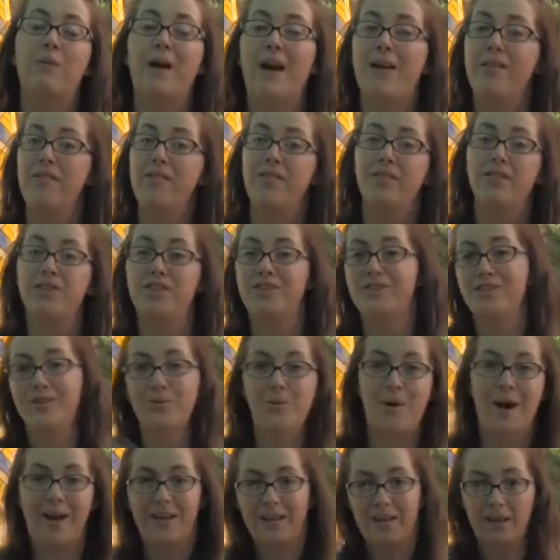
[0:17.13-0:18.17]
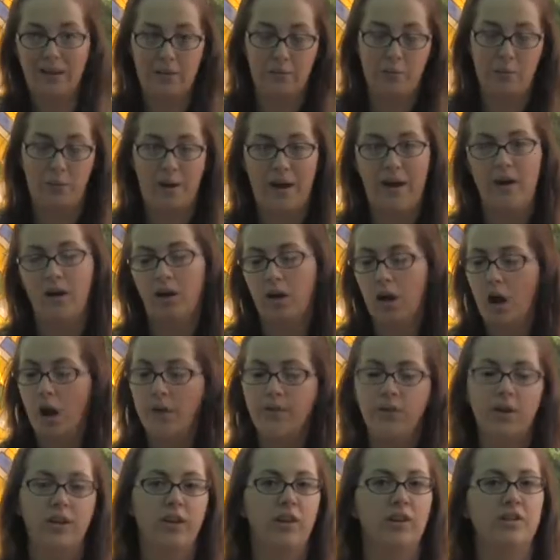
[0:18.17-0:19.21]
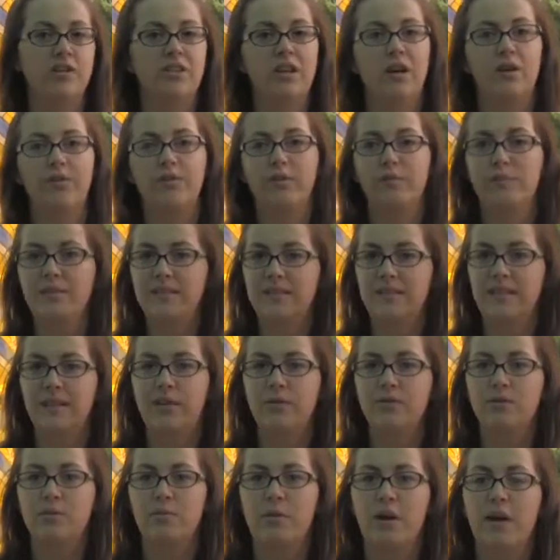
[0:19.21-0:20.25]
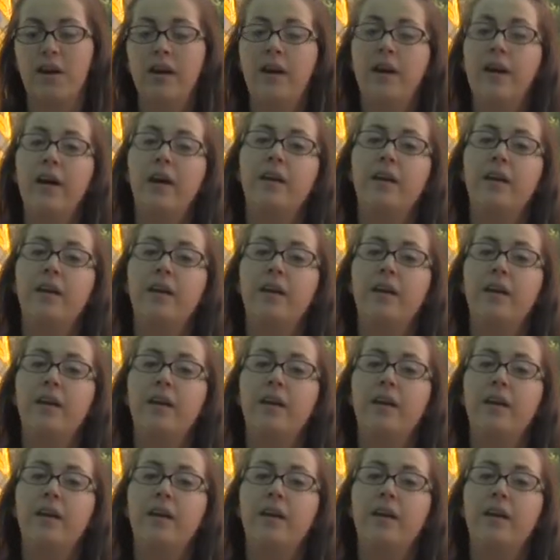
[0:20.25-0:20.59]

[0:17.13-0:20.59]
rather than just swatting them away or covering yourself in mosquito spray